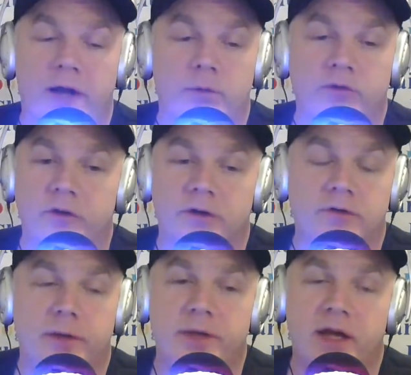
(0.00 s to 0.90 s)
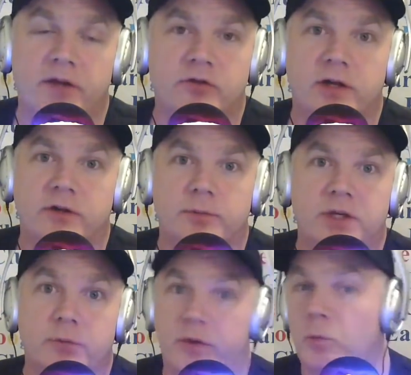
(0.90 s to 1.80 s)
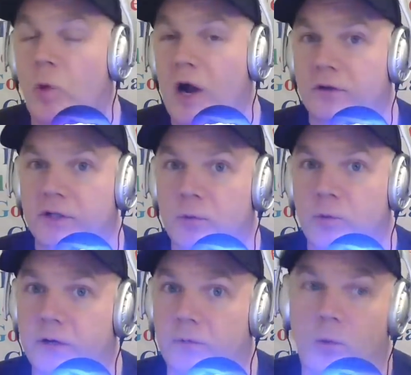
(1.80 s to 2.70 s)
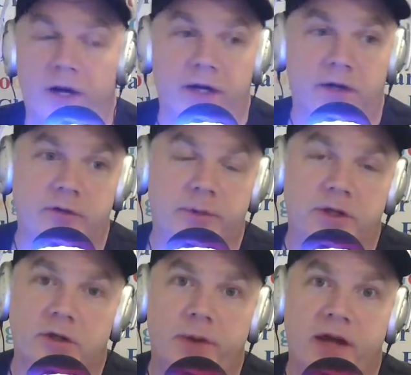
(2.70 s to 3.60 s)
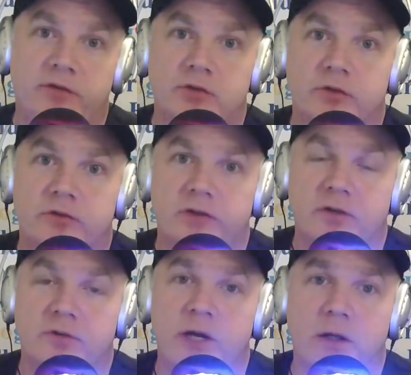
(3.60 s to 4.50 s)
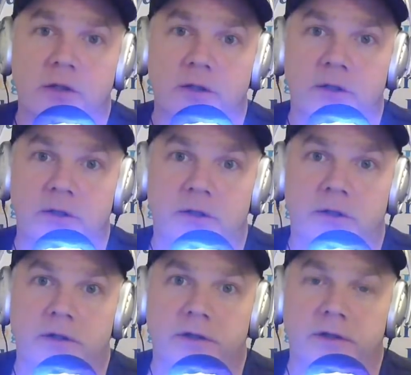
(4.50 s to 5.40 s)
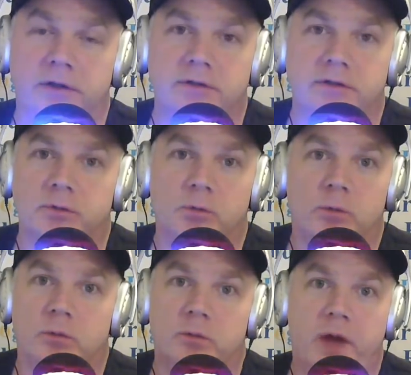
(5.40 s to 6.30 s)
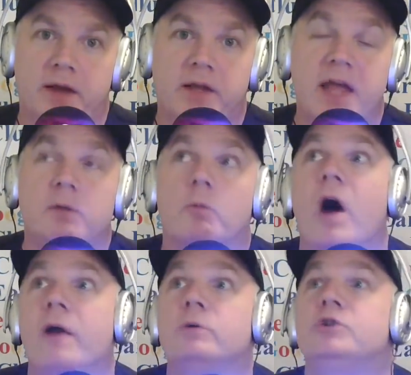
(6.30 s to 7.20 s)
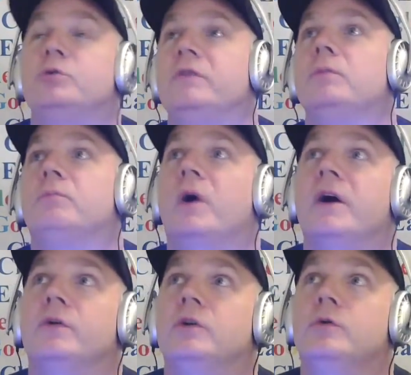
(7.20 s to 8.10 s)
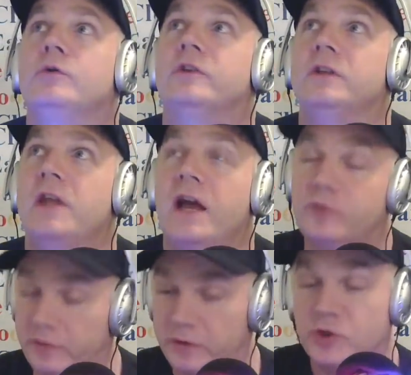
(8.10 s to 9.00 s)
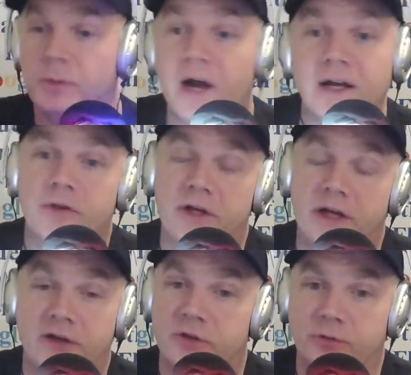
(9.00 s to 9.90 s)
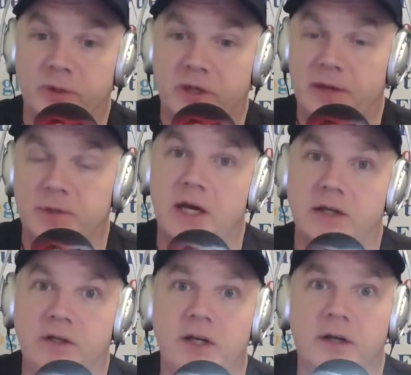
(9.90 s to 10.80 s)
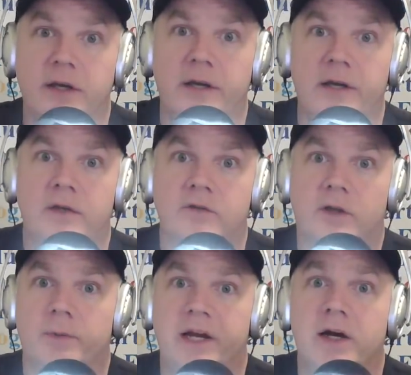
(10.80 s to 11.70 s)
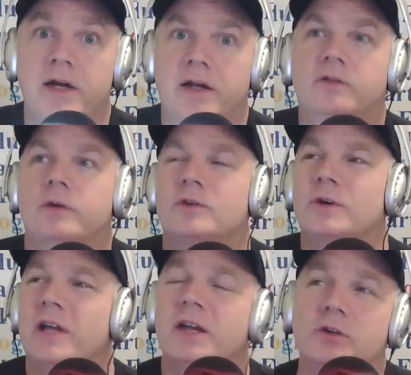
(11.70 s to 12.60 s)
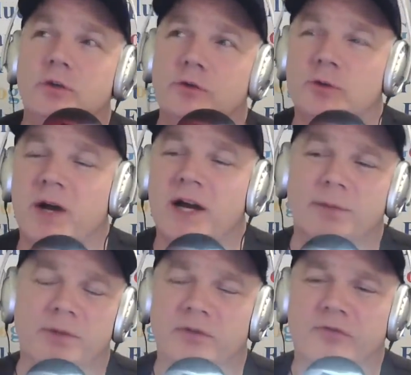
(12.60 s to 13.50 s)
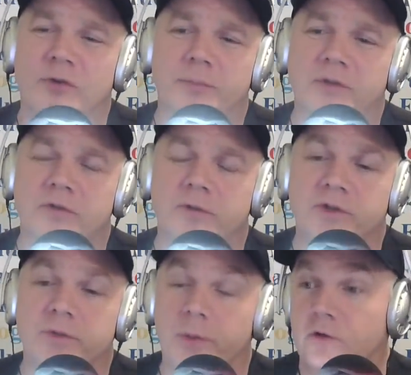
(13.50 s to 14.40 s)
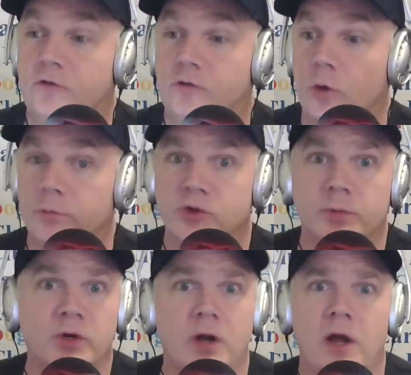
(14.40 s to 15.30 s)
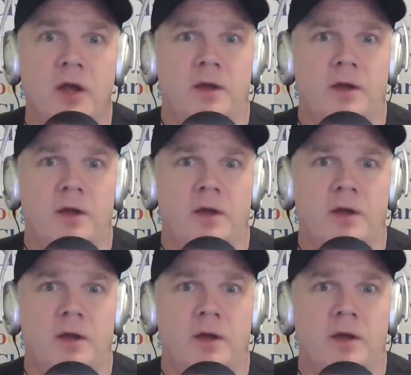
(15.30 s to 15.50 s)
was there a dummy astronaut to begin with, and why only one? Why not somebody in the passenger seat as well? You know, and again, why would you even bother using the astronaut? The Chewbacca thing actually was what gave me the idea. It's like, my God, because I was going, yeah, you could use Chewbacca, but the fur would be too much. But the stormtrooper? The